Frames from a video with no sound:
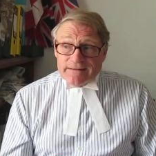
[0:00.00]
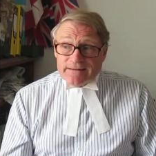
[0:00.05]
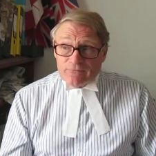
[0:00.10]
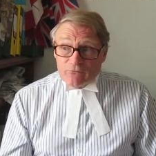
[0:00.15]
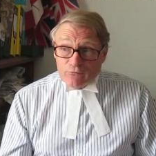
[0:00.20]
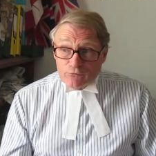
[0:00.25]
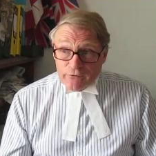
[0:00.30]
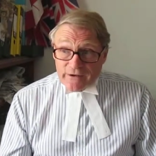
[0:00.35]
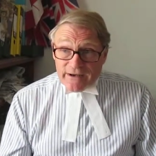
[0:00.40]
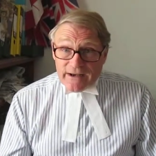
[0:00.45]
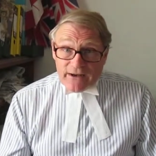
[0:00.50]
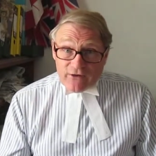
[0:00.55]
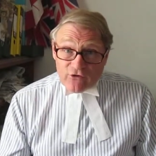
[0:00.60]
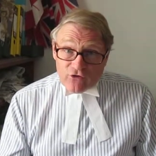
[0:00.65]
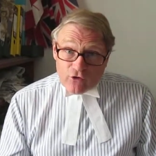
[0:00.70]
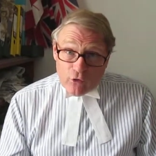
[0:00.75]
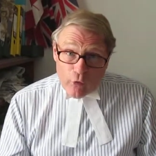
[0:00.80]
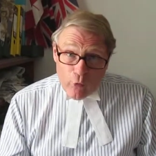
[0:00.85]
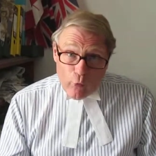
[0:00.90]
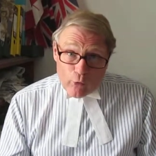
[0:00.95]
really
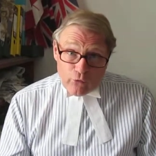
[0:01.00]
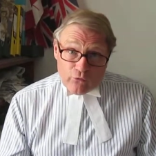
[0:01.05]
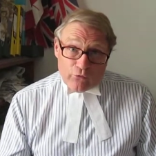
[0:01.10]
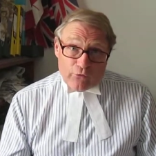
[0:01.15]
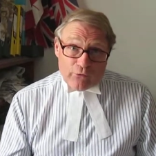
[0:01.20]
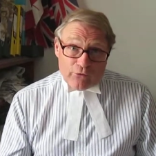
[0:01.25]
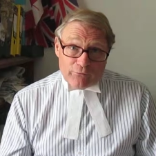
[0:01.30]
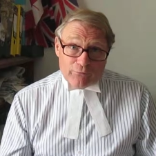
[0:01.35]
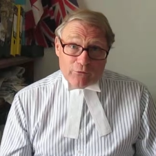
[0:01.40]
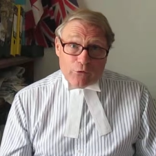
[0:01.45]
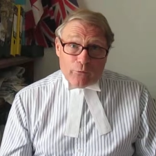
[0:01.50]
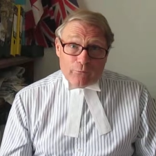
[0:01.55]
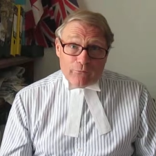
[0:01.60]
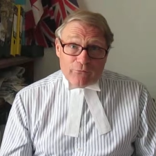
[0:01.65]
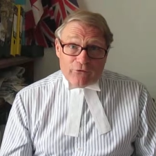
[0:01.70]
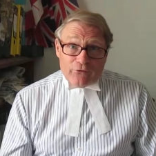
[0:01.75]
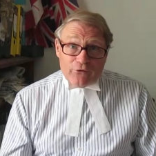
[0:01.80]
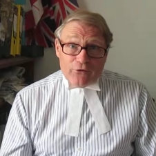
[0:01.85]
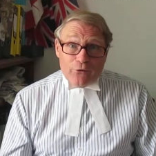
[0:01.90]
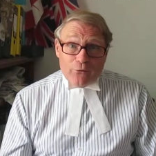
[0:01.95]
tortuous
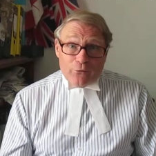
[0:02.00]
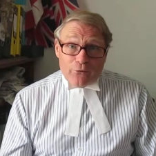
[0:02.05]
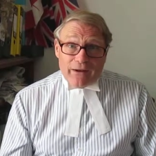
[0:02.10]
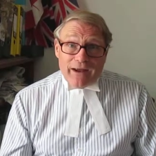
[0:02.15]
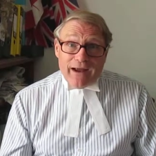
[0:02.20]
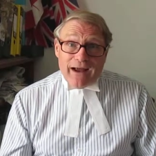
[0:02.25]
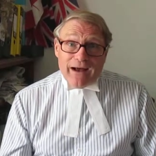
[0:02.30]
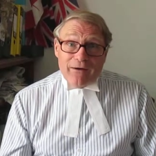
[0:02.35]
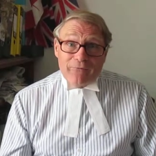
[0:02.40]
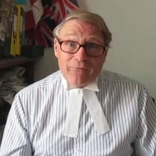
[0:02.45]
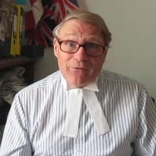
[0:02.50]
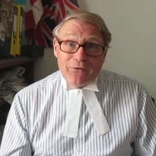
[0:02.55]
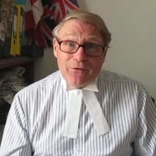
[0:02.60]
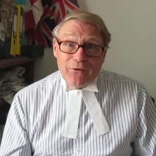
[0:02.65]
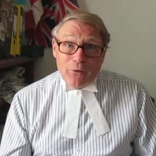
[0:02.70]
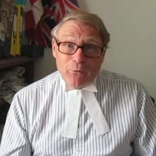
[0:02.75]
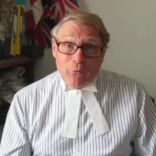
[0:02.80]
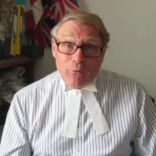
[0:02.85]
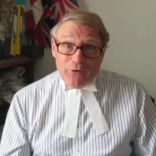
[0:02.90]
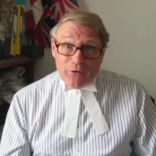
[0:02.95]
problems that you can have
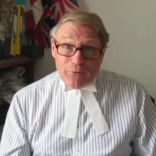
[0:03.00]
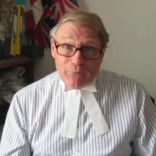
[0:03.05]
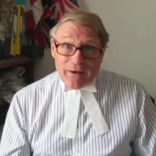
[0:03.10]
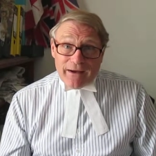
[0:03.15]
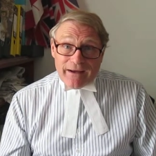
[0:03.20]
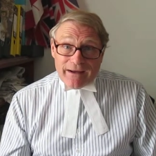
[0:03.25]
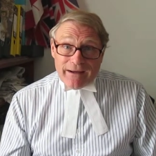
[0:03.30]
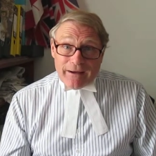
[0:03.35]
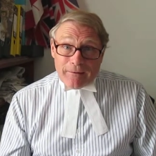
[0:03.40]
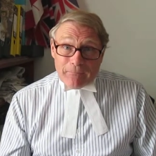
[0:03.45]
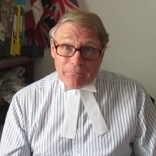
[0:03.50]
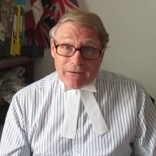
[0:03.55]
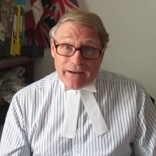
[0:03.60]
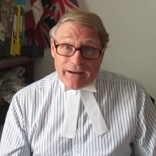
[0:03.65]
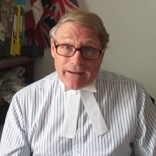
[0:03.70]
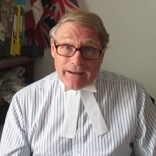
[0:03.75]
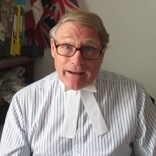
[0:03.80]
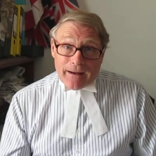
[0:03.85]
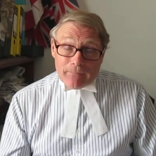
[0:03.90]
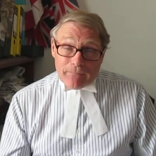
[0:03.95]
when you're making a
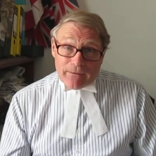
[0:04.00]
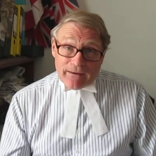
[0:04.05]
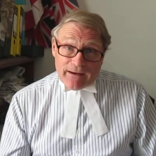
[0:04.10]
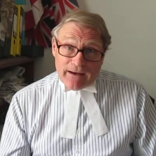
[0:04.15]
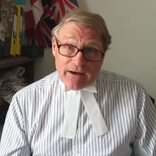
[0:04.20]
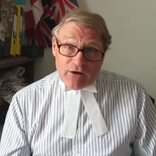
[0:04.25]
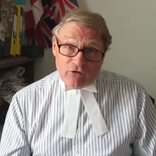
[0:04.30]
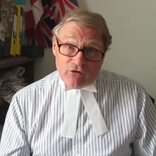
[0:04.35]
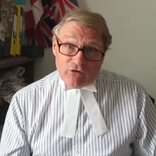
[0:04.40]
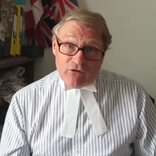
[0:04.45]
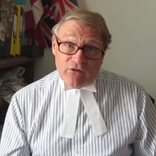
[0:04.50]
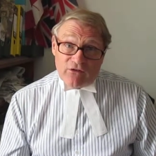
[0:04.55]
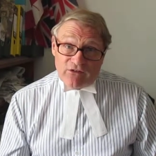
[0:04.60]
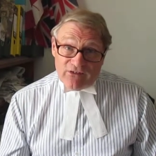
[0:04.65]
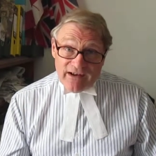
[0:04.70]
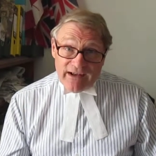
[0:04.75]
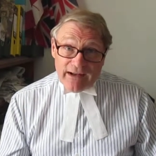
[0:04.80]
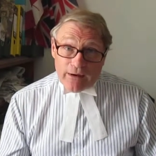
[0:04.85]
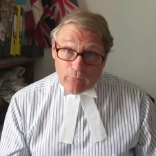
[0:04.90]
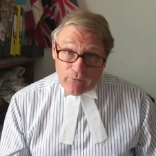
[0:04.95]
planning application,
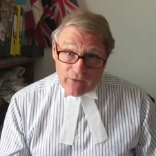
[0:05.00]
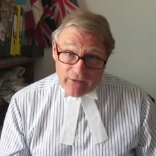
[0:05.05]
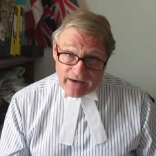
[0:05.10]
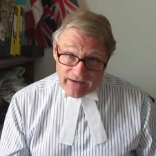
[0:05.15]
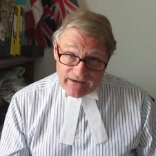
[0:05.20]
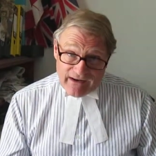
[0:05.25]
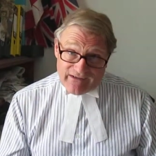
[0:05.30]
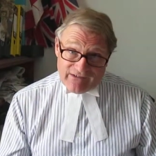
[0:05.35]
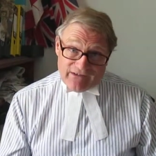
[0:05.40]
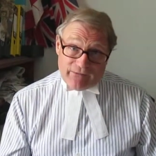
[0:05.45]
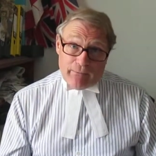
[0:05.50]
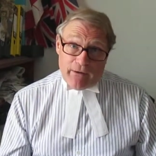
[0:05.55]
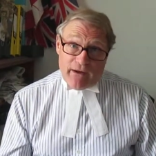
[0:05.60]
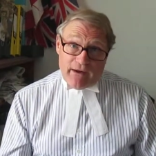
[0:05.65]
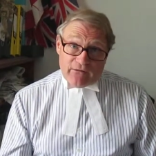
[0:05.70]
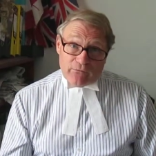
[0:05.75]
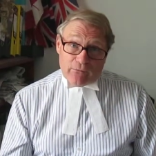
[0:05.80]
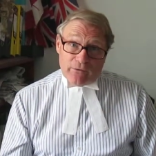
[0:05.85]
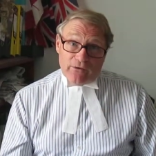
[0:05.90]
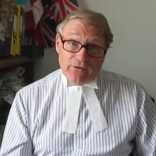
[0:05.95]
dealing with that
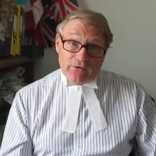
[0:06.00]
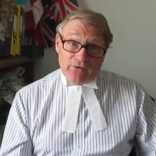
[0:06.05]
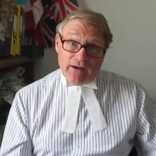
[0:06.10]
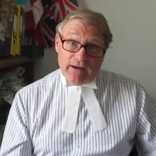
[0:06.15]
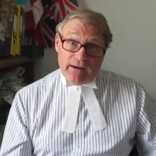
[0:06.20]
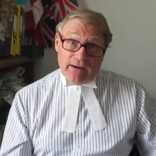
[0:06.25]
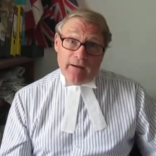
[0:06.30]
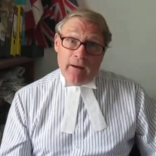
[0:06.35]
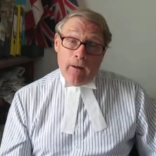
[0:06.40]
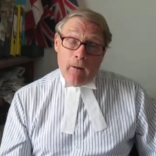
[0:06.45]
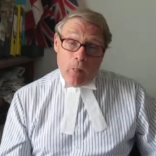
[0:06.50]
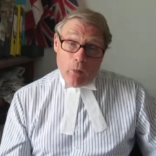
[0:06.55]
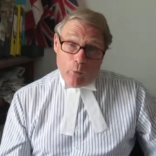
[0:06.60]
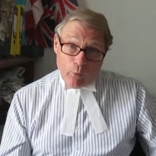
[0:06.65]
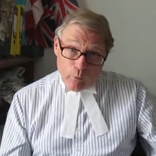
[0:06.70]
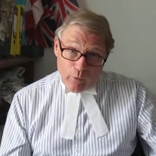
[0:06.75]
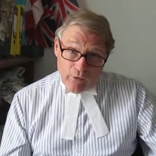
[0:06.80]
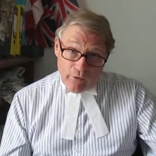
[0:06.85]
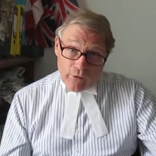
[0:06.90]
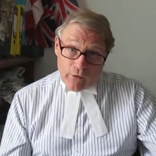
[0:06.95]
aspect when you're dealing
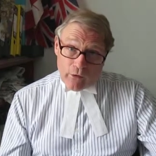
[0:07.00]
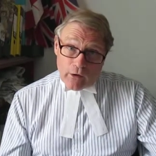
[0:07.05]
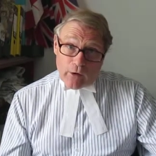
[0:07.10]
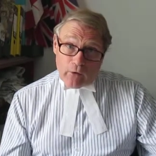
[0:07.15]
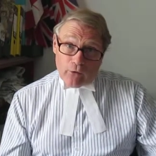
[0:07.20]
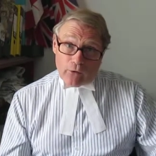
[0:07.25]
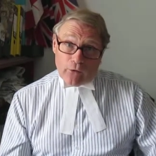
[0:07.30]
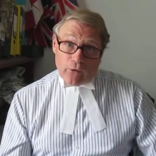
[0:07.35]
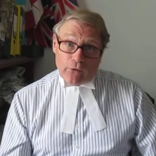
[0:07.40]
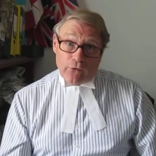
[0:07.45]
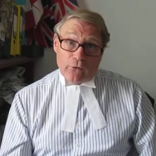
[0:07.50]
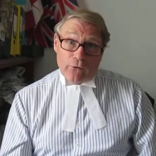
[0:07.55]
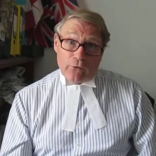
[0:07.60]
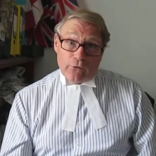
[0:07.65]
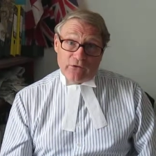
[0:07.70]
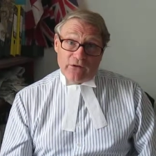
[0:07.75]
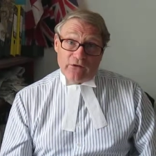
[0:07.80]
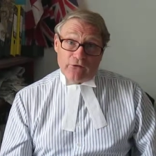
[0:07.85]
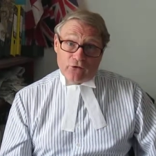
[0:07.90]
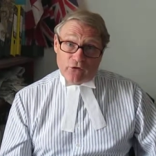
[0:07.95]
with the local
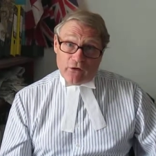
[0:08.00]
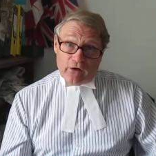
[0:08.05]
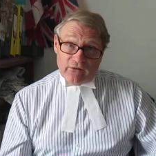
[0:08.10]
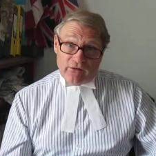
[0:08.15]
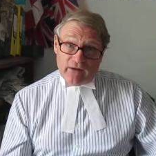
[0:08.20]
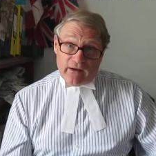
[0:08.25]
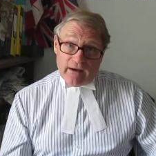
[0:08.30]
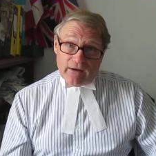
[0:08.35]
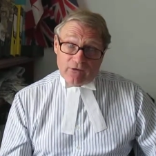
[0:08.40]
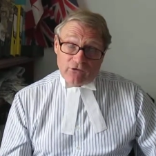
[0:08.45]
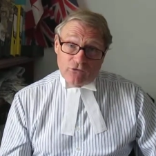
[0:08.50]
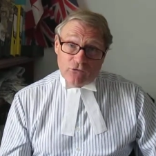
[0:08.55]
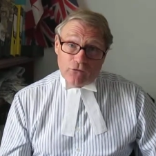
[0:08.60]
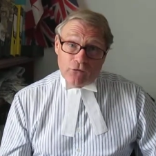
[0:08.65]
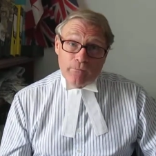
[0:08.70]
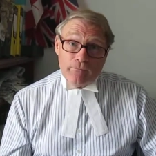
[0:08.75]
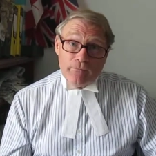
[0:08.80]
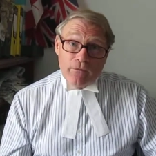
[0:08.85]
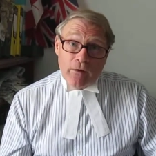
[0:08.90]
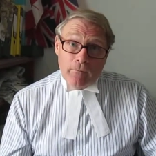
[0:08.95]
authority and trying to get
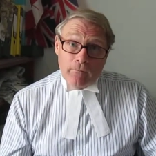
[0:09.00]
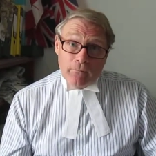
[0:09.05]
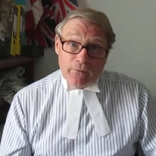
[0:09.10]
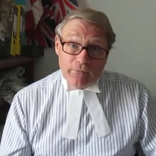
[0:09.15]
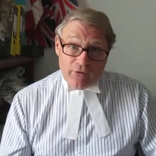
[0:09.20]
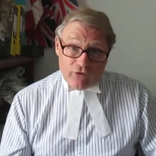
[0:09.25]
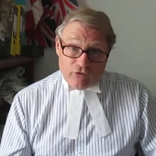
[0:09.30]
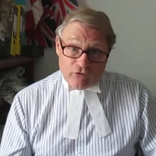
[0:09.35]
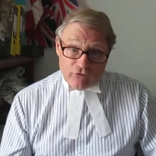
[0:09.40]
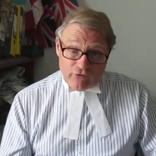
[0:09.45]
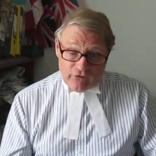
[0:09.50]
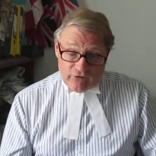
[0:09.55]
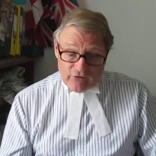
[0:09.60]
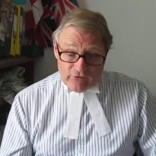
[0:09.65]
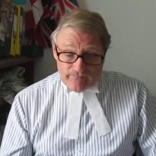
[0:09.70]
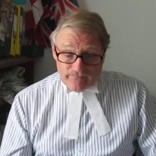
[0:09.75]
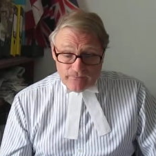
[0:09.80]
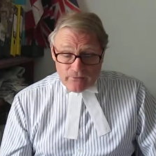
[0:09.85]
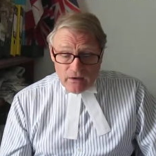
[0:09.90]
your permissions.